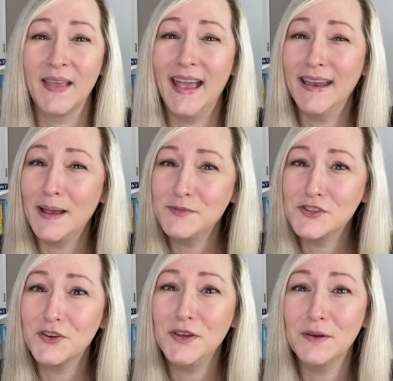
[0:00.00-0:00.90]
And I'm
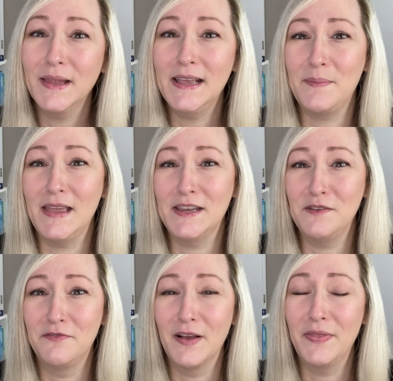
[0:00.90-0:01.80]
sure you're like me and you
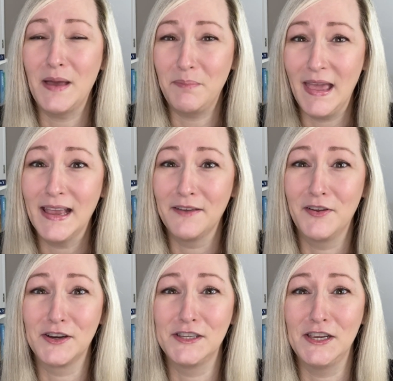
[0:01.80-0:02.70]
felt that pang of
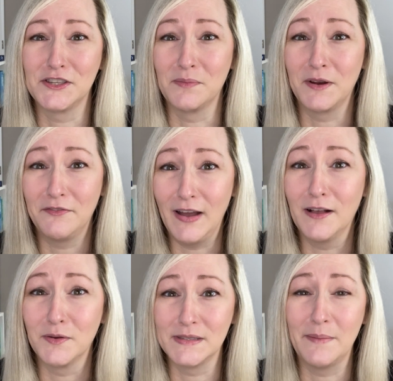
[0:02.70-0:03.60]
irritation when a file
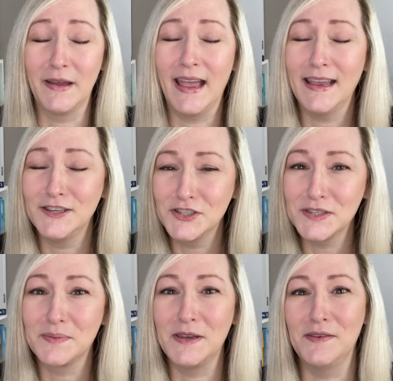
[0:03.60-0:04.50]
goes MIA
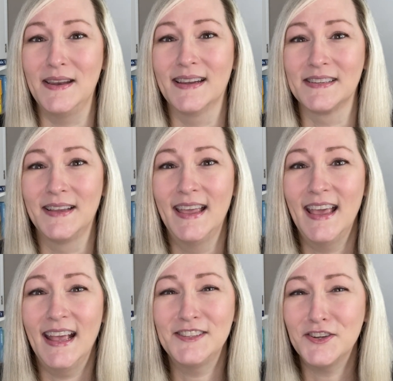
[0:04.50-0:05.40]
just when you need it.
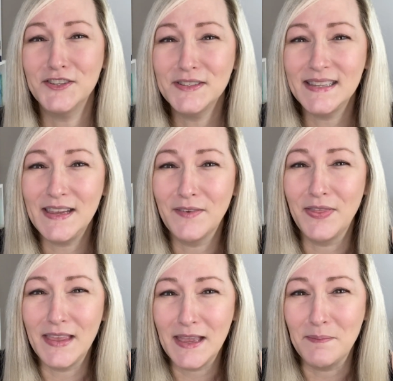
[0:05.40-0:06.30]
It's not just even
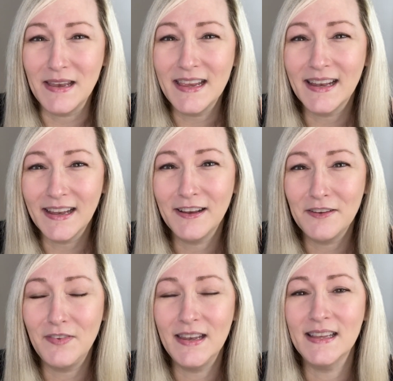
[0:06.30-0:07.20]
the immediate
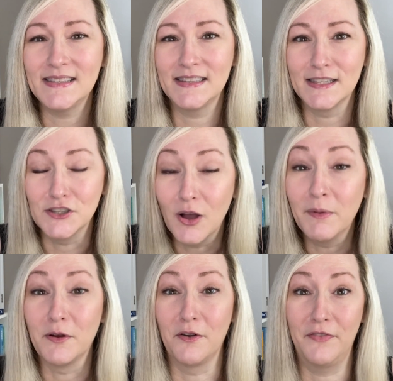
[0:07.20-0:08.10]
inconvenience, it's the
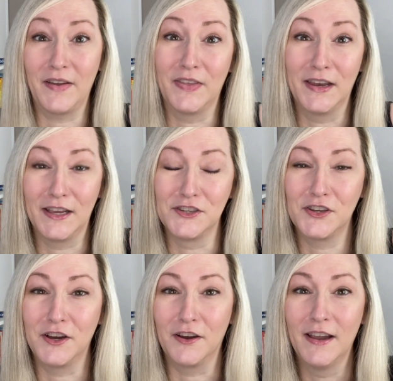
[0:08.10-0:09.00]
domino effect that it can
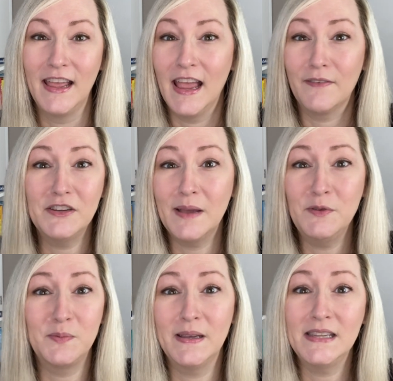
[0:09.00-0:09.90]
trigger. Every time you
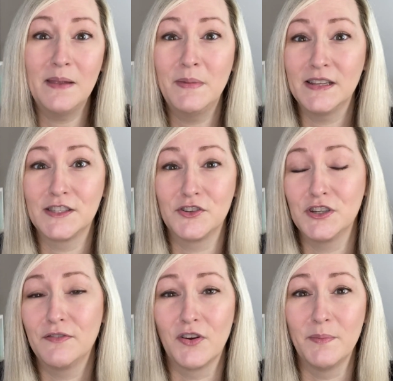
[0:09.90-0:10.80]
spend 10 minutes
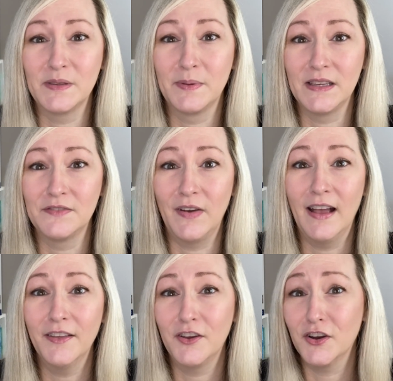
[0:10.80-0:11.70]
searching for a misplaced
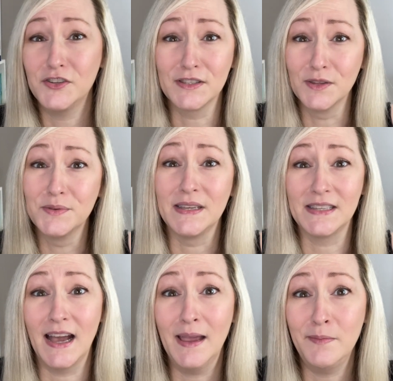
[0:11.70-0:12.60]
file, you're not just losing
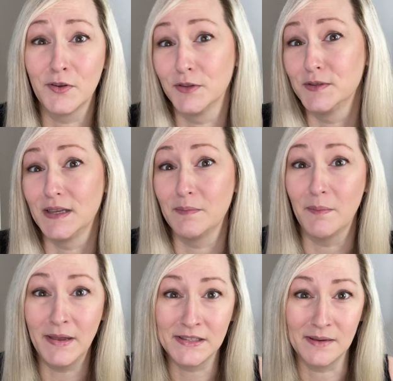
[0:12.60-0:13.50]
time, you're losing
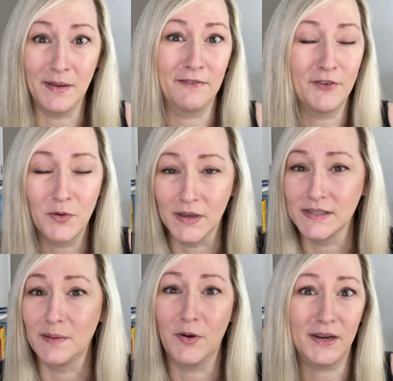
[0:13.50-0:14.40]
momentum and focus
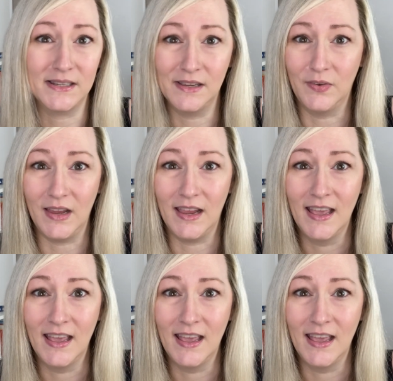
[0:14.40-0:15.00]
and productivity.